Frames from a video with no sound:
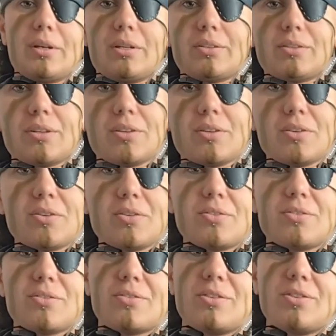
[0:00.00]

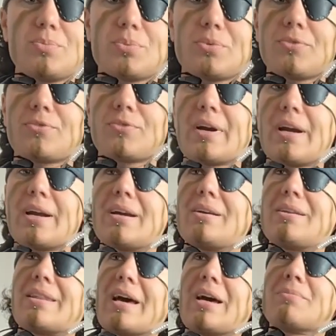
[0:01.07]
Does this
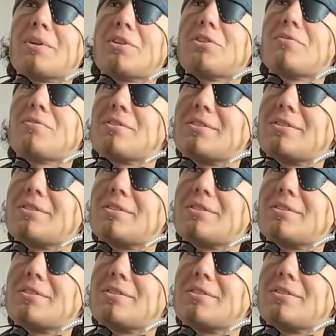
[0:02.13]
provide that much of a